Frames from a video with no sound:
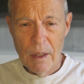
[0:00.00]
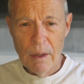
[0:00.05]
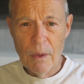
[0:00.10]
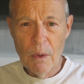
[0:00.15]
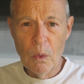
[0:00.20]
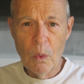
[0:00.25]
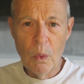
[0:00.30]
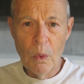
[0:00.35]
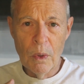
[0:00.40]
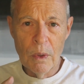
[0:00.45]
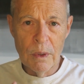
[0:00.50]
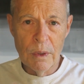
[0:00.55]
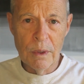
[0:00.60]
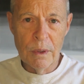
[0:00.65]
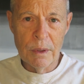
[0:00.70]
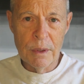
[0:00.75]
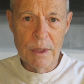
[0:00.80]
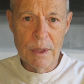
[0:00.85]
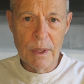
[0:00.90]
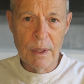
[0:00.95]
The
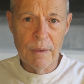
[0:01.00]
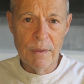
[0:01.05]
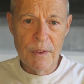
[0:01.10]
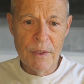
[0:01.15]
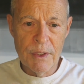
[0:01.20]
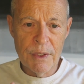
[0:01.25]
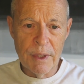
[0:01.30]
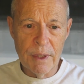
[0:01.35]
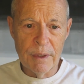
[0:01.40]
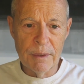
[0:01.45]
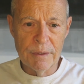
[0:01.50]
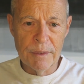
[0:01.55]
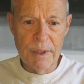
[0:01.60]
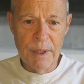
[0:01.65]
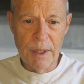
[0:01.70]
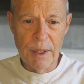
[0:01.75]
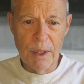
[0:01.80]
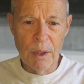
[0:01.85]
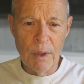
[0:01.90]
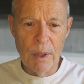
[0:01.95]
words of
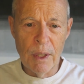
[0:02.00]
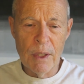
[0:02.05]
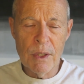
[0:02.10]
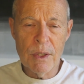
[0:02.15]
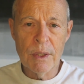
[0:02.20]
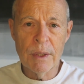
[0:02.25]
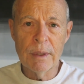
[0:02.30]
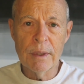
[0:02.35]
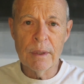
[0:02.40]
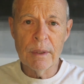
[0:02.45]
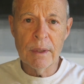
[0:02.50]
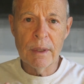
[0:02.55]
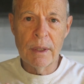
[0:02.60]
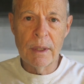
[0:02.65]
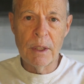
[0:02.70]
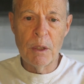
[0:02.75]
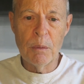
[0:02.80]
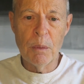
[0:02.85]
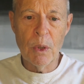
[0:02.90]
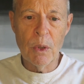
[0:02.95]
self-denigration
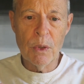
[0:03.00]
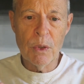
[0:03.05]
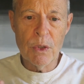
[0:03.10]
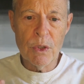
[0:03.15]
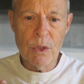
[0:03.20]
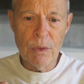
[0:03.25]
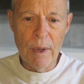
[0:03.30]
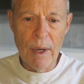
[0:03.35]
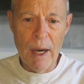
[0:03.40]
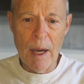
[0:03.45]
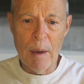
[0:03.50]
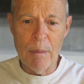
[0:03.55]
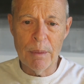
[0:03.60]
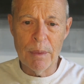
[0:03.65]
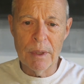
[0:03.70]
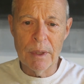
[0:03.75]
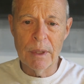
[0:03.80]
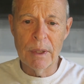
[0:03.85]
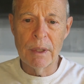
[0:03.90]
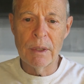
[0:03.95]
keep her
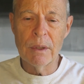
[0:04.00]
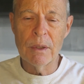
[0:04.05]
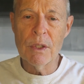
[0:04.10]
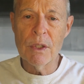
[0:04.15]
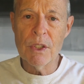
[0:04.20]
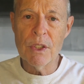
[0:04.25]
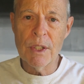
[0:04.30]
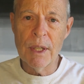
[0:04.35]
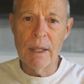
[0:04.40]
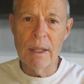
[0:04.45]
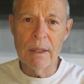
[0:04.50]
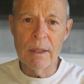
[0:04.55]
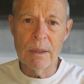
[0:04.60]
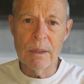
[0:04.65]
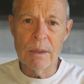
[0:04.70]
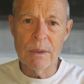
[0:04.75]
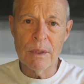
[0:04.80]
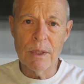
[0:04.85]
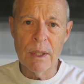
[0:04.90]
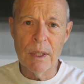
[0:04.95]
trapped in her
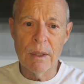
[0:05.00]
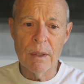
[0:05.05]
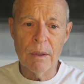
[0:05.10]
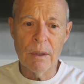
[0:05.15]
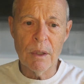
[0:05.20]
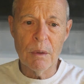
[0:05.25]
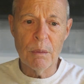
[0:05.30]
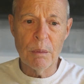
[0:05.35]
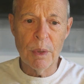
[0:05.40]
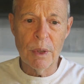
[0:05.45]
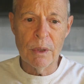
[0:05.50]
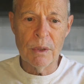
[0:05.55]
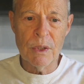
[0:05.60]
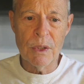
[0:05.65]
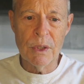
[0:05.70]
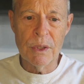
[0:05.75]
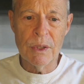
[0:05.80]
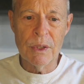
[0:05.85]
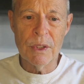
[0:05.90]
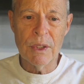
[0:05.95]
shadows and her
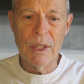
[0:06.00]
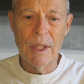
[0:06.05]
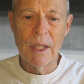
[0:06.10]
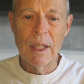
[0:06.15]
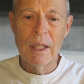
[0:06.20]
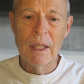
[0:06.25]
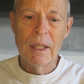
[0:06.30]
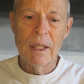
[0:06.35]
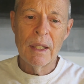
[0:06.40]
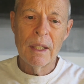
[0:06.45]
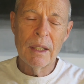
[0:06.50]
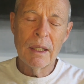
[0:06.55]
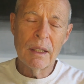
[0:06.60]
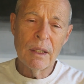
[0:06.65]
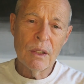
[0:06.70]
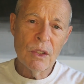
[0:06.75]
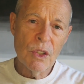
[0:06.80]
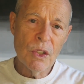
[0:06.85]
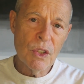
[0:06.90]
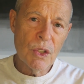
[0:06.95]
compulsions and
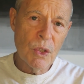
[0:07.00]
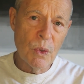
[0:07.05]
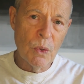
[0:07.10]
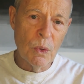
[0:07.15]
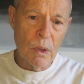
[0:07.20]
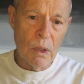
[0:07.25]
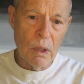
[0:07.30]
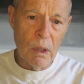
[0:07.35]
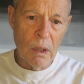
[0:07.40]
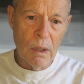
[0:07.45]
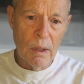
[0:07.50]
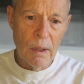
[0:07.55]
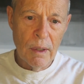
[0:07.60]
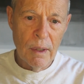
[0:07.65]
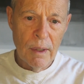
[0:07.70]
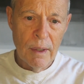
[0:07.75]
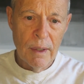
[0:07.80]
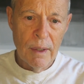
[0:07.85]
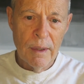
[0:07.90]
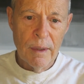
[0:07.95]
ensure
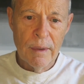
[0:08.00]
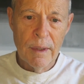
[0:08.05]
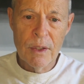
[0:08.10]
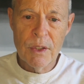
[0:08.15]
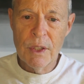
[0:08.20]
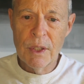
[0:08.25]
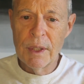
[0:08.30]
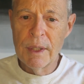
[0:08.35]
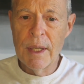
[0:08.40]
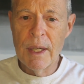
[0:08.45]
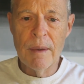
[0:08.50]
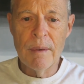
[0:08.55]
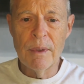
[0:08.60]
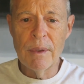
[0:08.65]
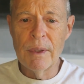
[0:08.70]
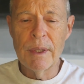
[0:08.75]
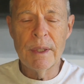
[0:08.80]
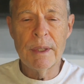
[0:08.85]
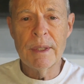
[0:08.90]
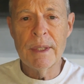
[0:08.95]
that she
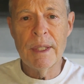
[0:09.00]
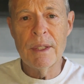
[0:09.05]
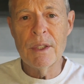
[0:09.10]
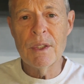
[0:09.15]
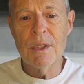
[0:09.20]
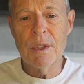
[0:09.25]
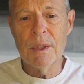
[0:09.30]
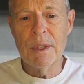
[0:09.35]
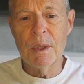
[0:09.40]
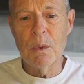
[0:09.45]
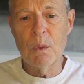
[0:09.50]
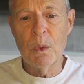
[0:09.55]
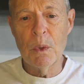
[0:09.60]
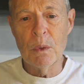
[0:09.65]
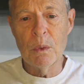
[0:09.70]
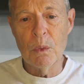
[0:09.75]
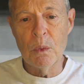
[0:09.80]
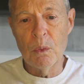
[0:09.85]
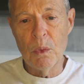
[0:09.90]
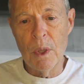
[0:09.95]
never intentionally
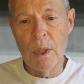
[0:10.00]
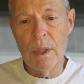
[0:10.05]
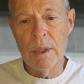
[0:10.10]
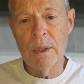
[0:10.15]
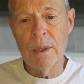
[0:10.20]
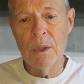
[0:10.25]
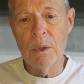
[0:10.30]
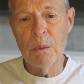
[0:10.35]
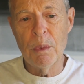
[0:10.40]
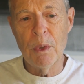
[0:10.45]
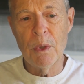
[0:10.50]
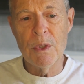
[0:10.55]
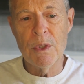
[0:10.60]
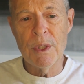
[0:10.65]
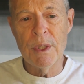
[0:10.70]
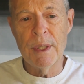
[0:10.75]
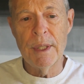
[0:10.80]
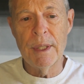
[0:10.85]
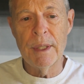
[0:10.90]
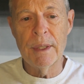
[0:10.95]
will run her
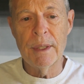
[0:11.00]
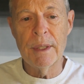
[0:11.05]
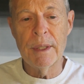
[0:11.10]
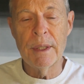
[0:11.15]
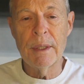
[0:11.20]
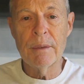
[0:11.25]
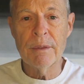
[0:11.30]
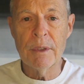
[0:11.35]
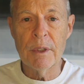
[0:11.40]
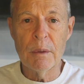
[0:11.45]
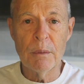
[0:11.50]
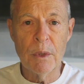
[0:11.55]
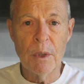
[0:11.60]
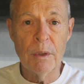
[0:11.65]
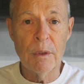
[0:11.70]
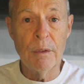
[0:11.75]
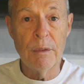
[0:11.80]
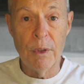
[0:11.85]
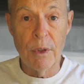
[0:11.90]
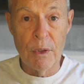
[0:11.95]
personality from
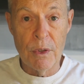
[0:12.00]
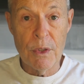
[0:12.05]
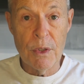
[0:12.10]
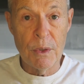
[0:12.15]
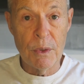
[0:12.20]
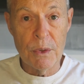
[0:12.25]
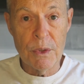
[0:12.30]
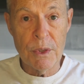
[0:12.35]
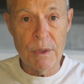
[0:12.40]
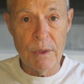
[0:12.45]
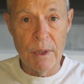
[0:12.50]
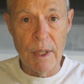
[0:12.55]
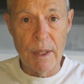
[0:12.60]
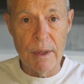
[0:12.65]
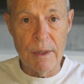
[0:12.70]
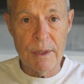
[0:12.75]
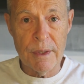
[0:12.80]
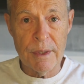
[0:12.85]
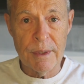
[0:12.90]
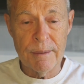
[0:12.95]
her virtue
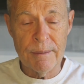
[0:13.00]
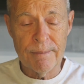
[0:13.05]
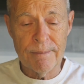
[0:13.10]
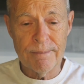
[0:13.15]
strengths.